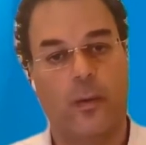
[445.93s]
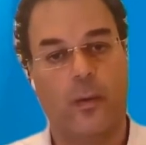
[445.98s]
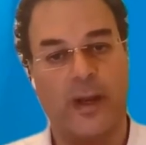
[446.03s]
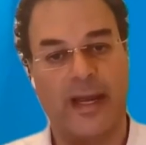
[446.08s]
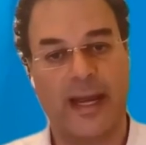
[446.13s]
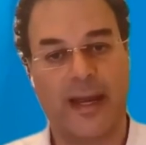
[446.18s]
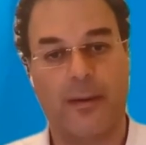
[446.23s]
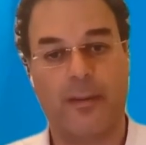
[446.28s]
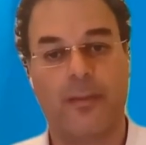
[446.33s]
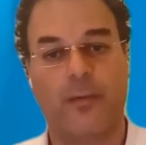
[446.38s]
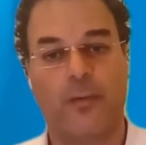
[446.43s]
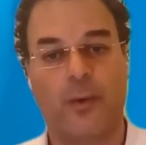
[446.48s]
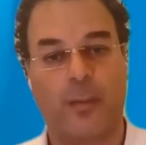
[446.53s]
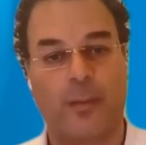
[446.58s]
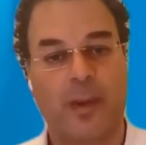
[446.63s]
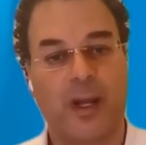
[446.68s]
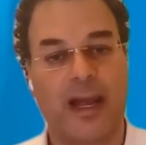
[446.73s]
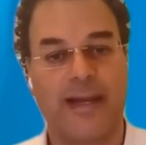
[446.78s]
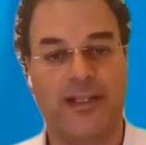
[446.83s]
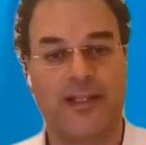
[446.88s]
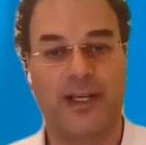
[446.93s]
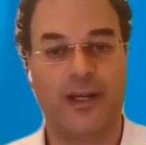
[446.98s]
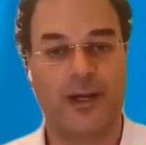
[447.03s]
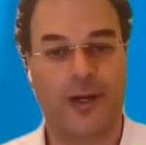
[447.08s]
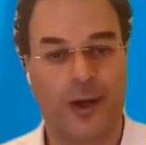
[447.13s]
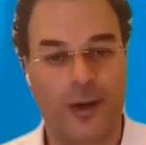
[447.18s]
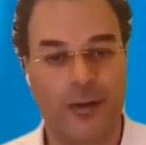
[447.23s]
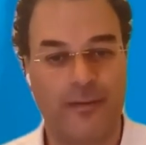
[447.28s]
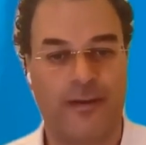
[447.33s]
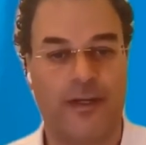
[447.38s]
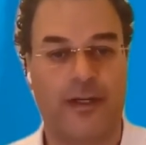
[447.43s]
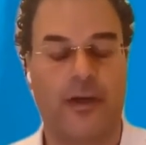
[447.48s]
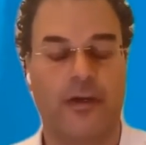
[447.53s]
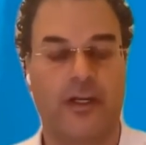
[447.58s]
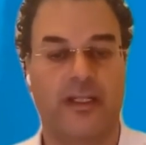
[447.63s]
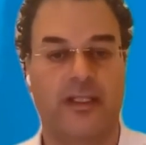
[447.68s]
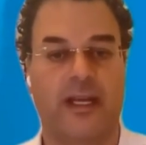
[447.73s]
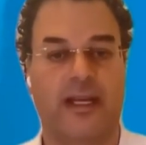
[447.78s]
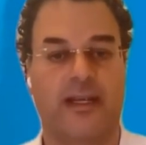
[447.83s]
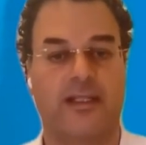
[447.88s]
we are replacing COVID
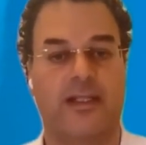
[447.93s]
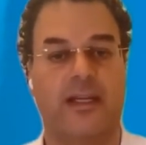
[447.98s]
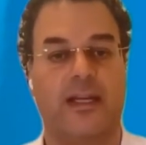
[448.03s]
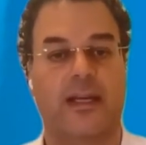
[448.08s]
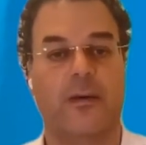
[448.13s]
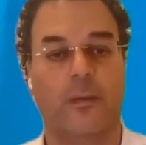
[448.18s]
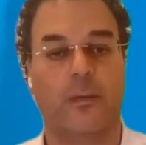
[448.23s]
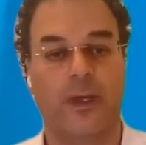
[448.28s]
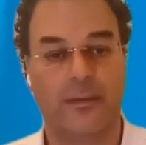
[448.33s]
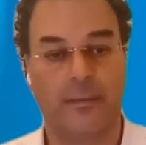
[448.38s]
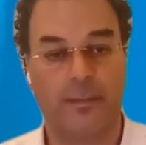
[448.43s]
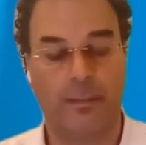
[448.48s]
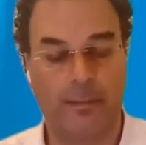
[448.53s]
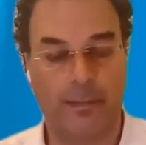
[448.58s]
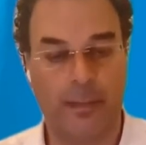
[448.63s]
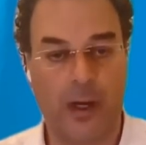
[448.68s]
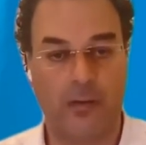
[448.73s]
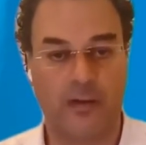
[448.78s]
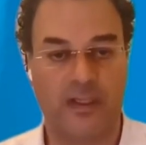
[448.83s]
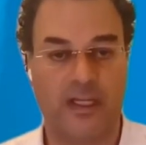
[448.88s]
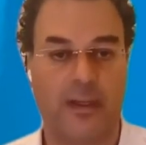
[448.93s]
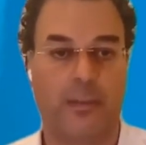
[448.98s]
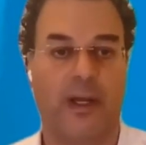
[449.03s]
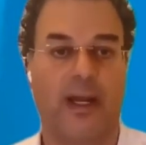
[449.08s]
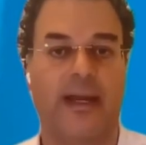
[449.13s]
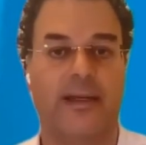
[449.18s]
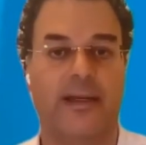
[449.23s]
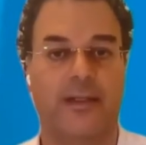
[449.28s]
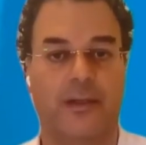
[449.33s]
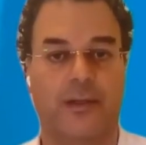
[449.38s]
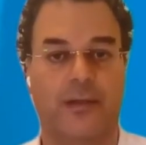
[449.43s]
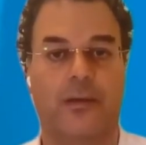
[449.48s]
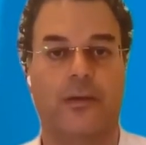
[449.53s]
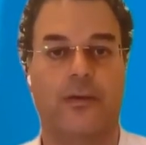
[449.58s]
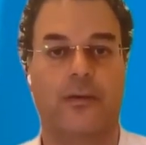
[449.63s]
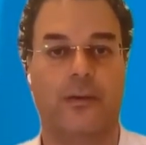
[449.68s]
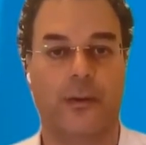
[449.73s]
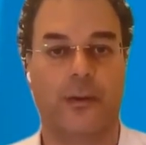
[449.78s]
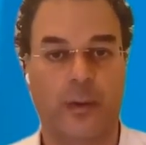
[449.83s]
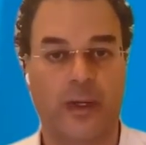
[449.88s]
only testing with multiplexed
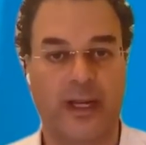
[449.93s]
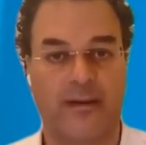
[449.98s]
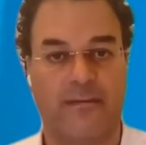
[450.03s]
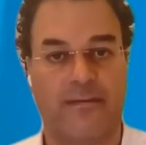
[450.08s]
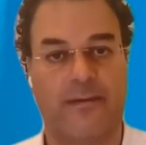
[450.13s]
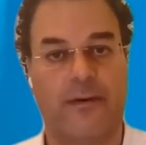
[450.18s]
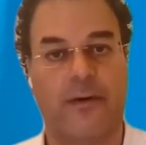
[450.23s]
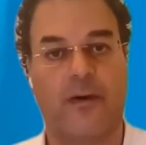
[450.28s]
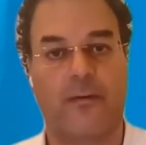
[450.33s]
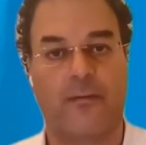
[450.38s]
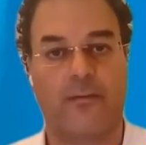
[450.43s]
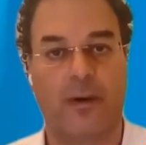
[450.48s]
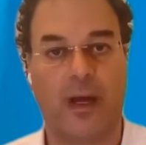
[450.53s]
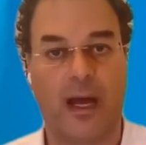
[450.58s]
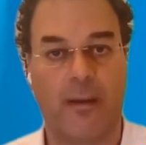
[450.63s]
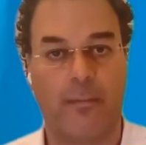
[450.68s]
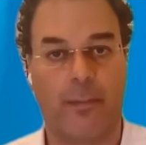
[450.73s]
or looking for a,